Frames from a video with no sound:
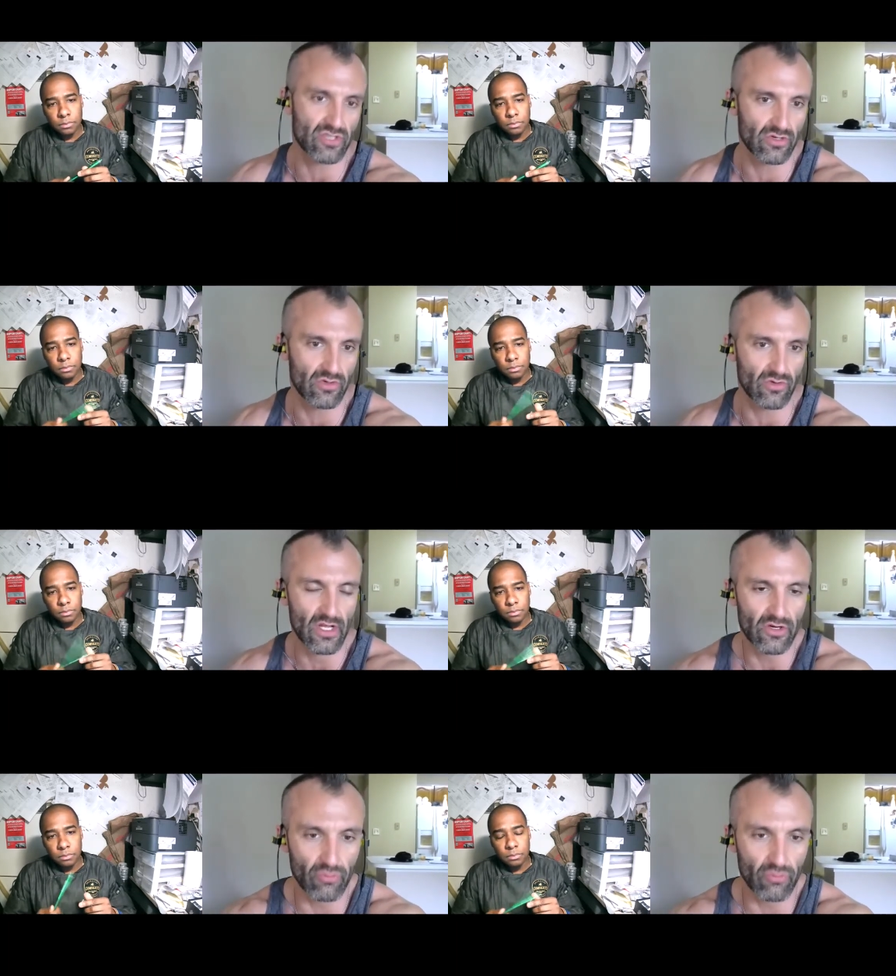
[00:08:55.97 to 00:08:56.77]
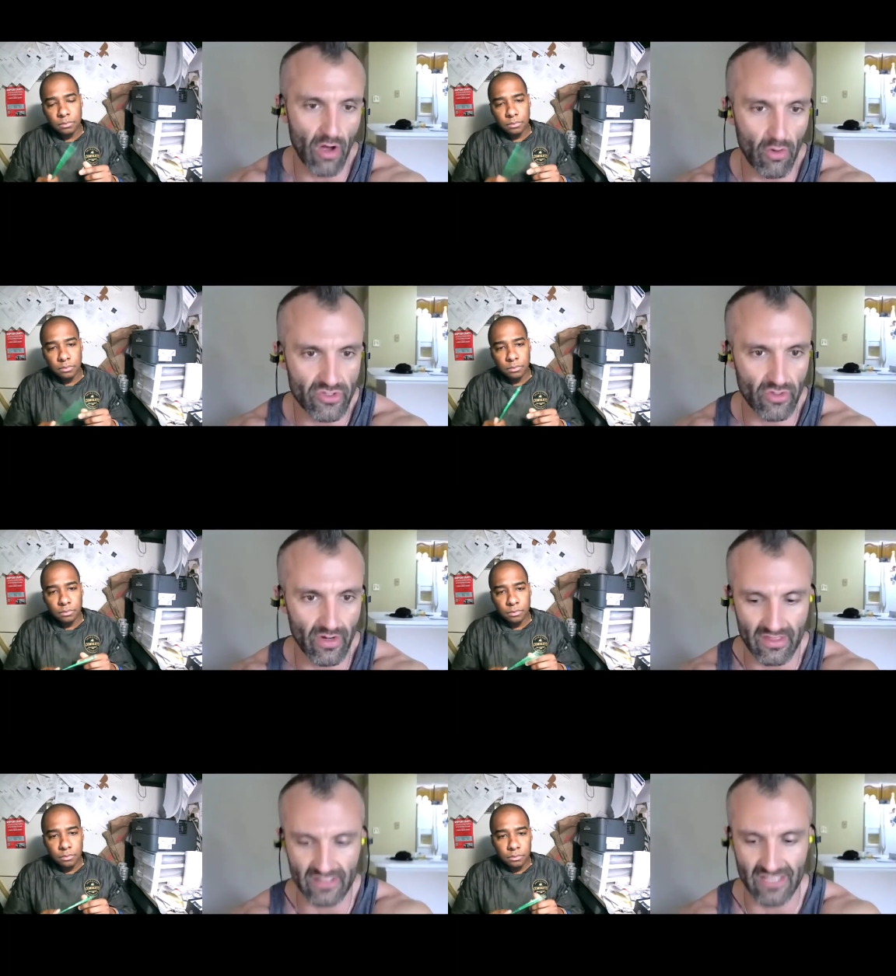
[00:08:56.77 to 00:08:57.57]
Speaker 1: to grow
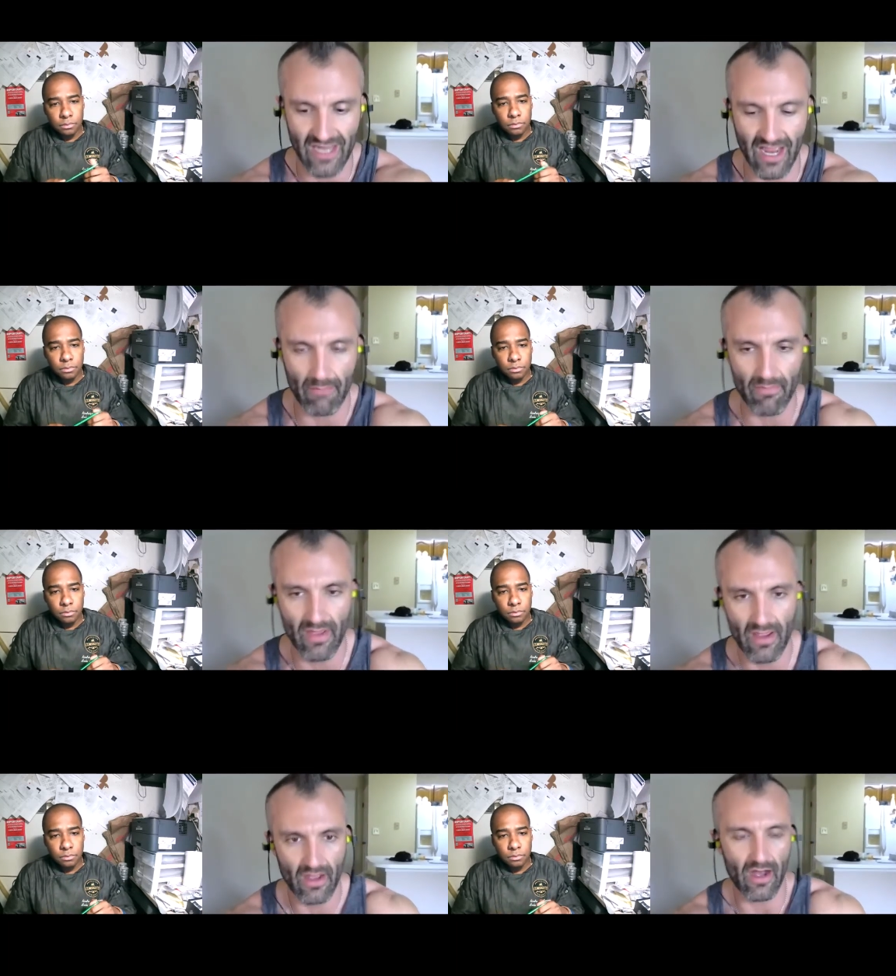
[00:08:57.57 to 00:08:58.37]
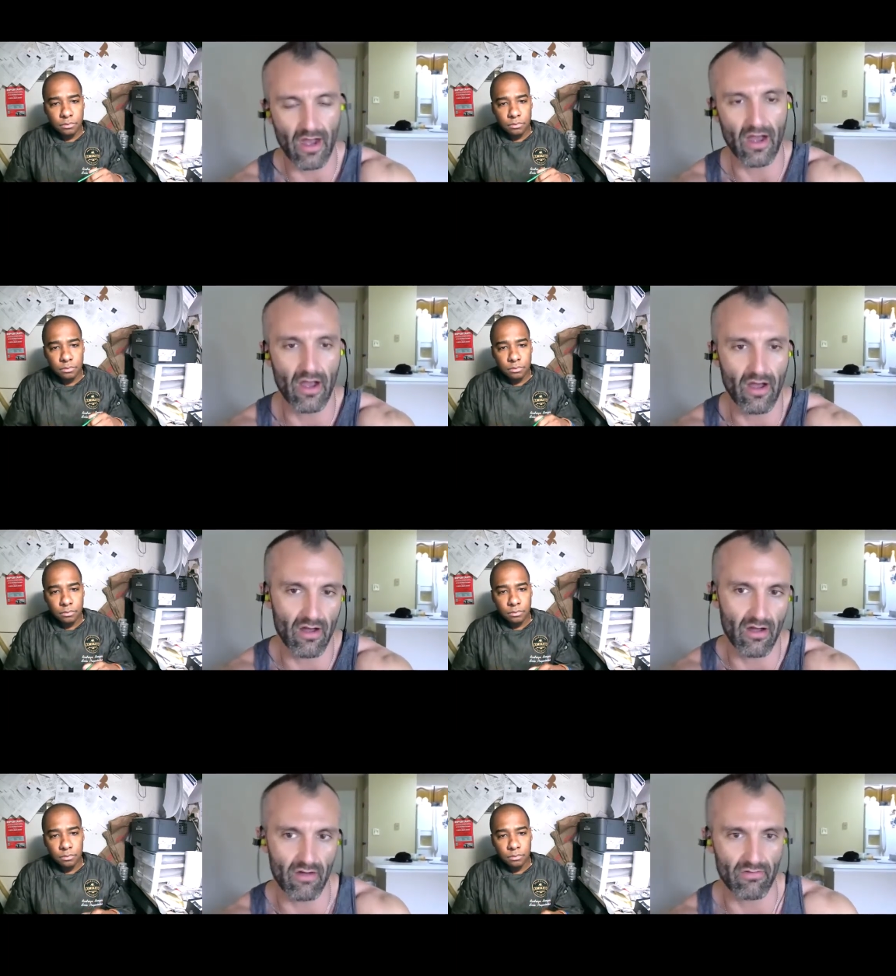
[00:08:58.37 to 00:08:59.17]
during this time
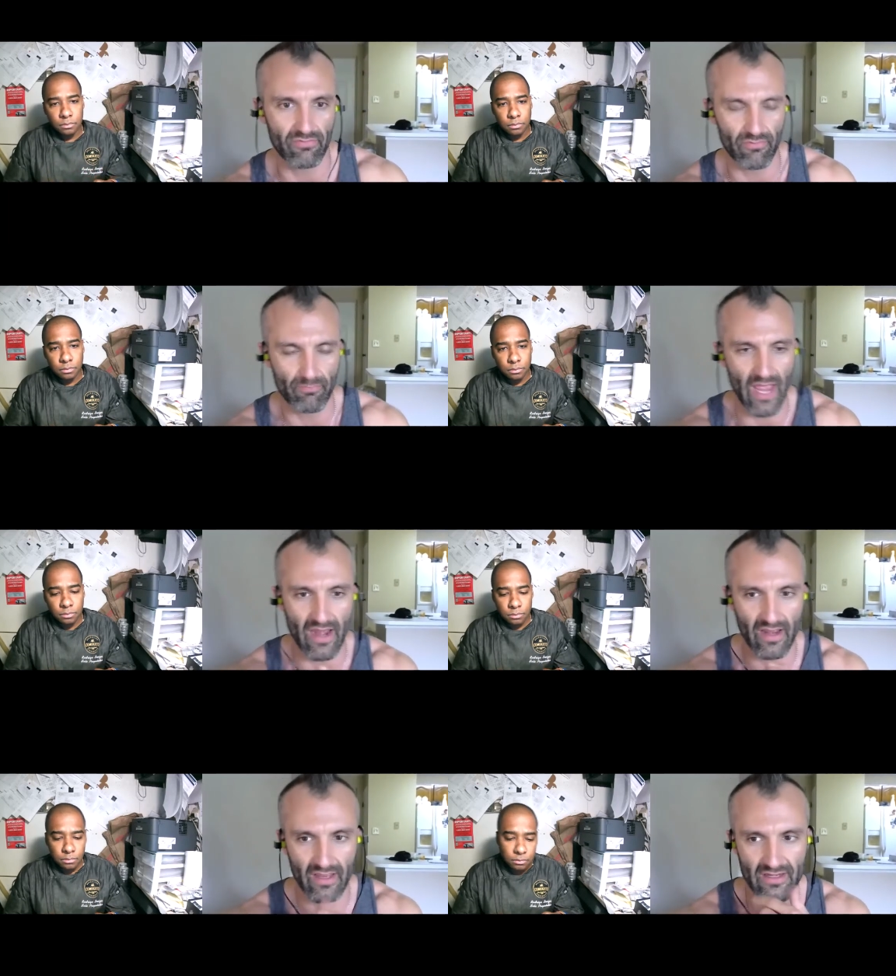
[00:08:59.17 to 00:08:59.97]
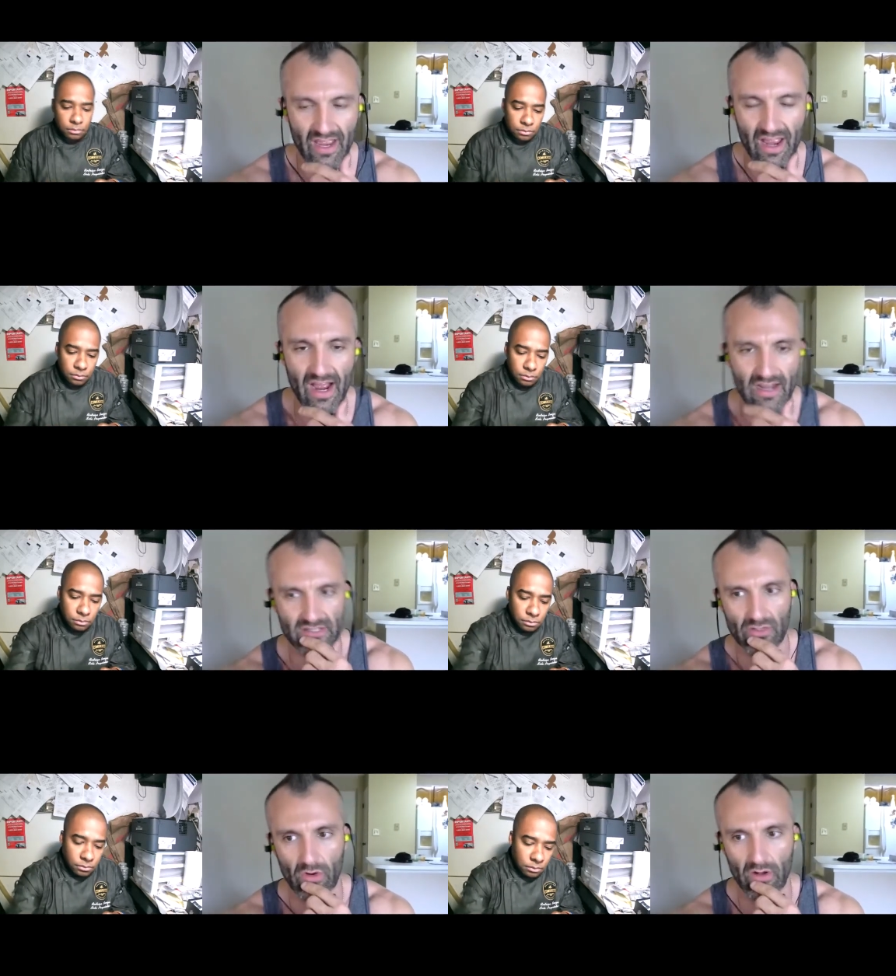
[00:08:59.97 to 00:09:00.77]
of panic and chaos
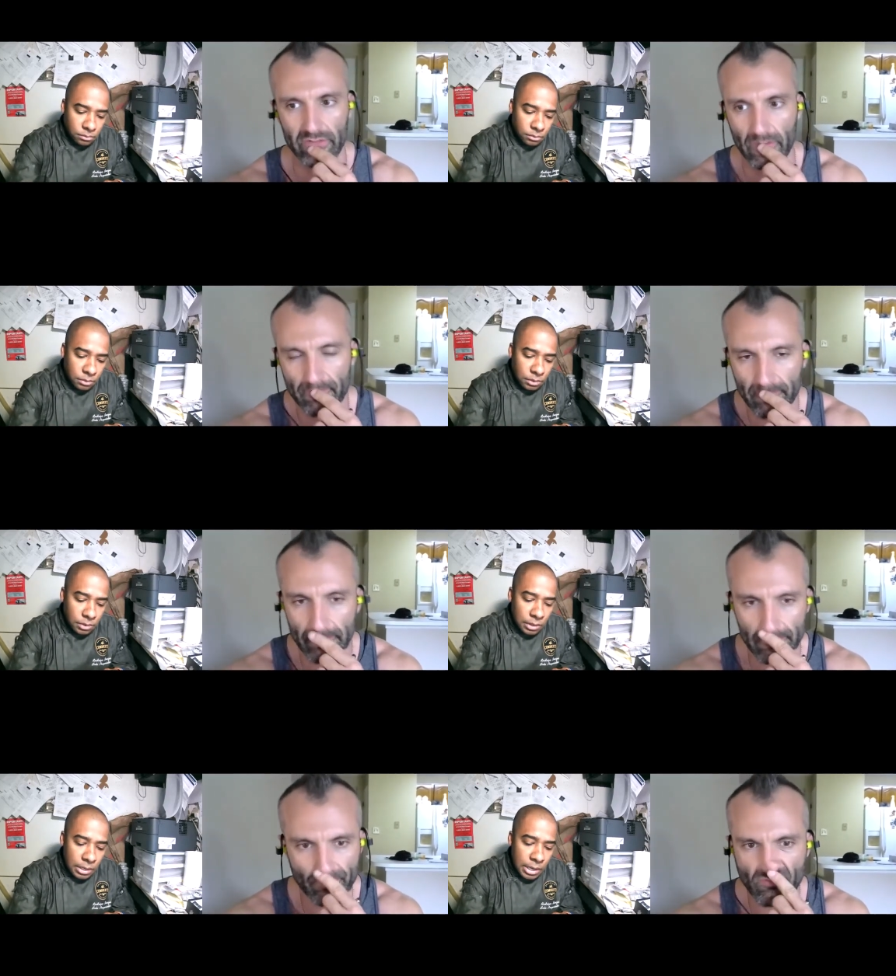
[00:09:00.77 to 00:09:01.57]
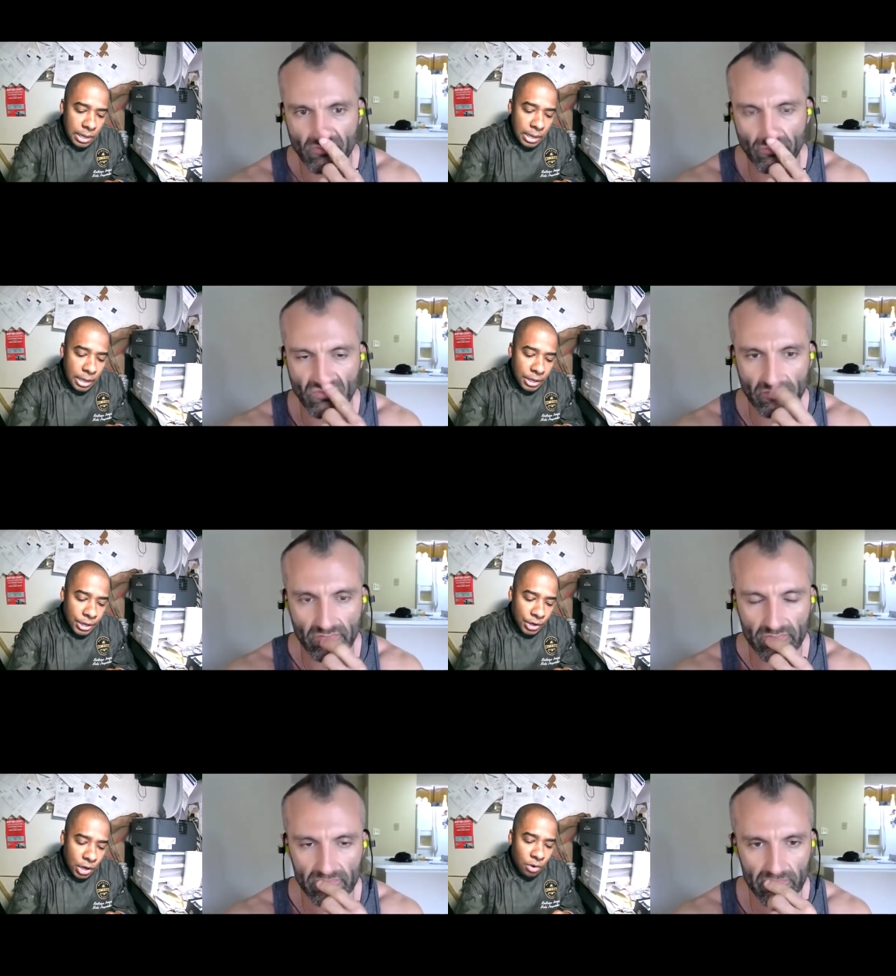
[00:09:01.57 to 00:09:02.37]
in the world?
Speaker 2: You
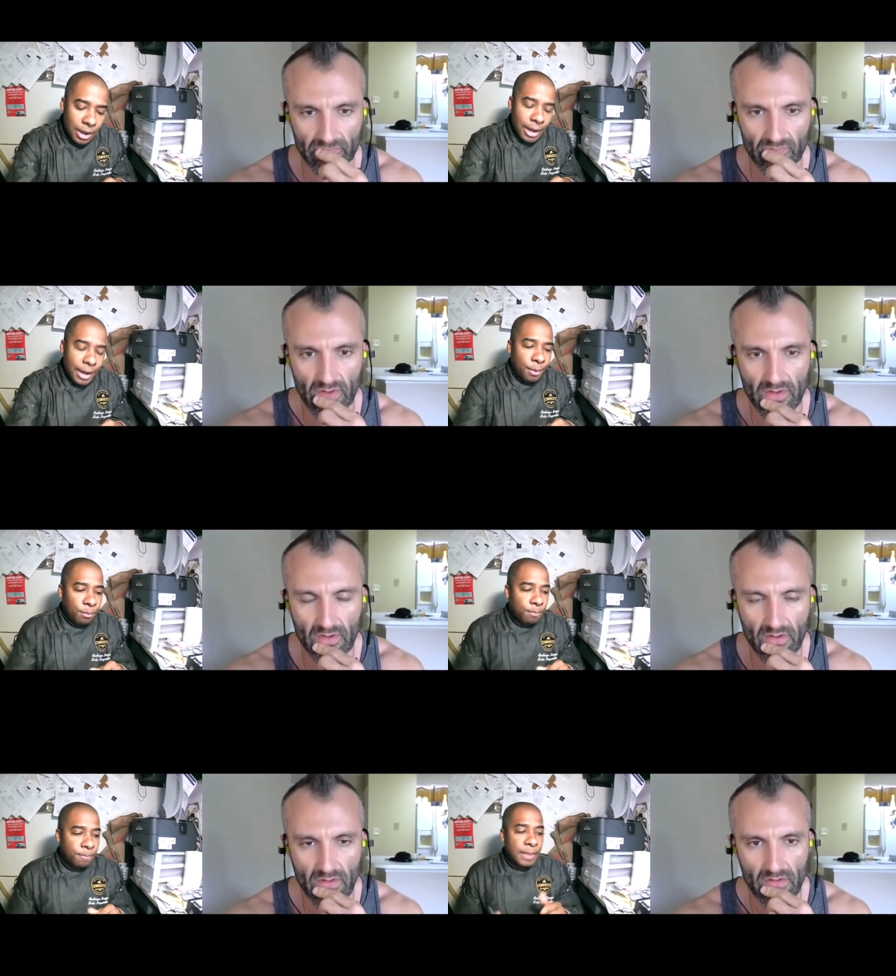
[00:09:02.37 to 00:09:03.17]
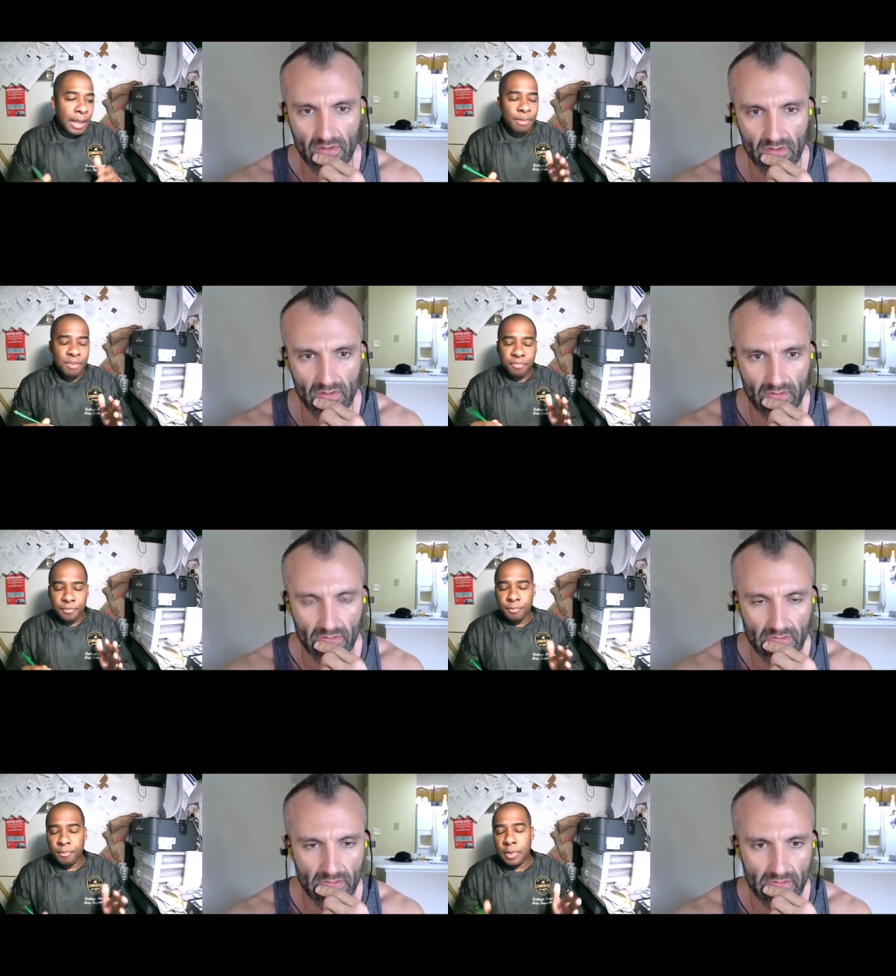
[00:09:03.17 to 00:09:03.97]
know, I mean,
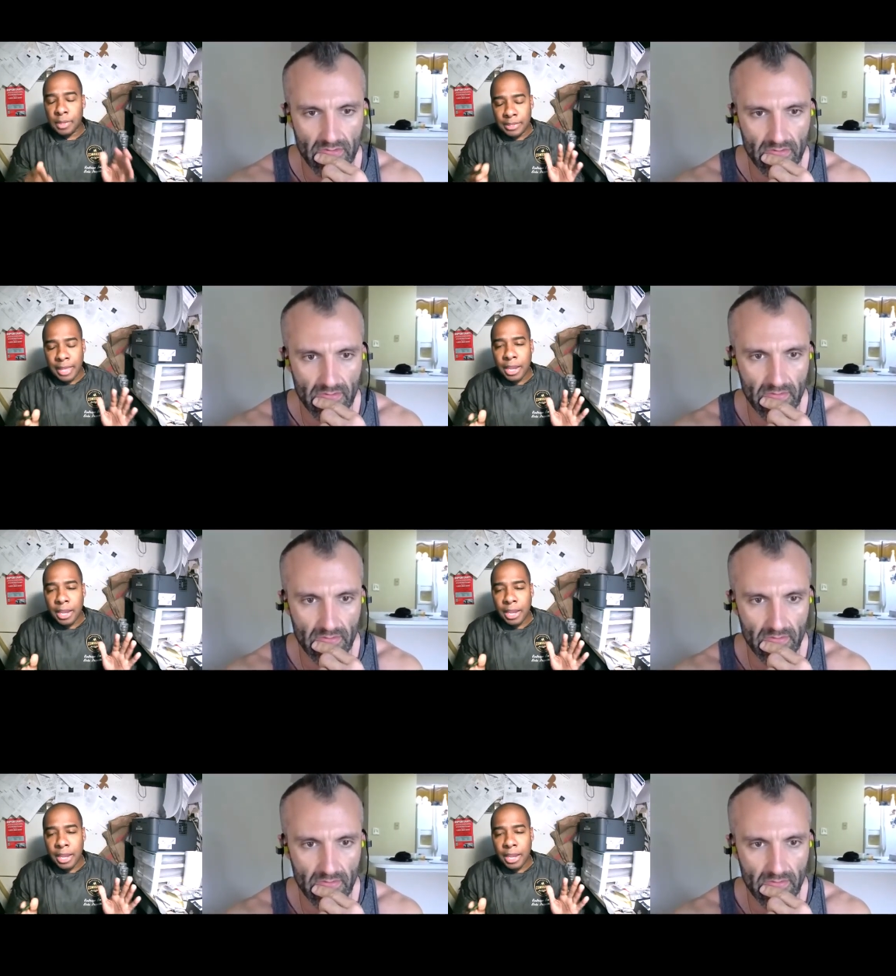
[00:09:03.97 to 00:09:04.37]
thank